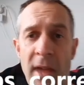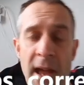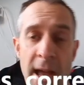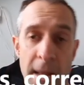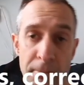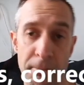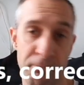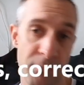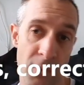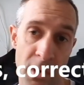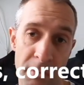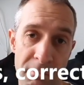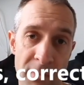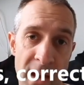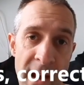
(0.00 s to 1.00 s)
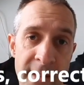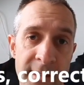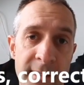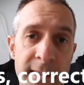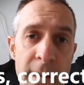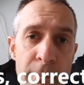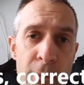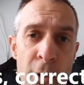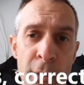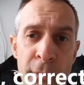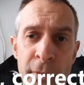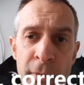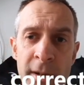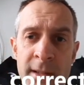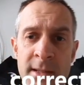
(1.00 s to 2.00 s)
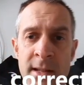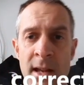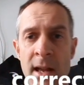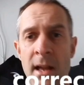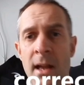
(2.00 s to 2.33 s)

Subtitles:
and I think they're perfect.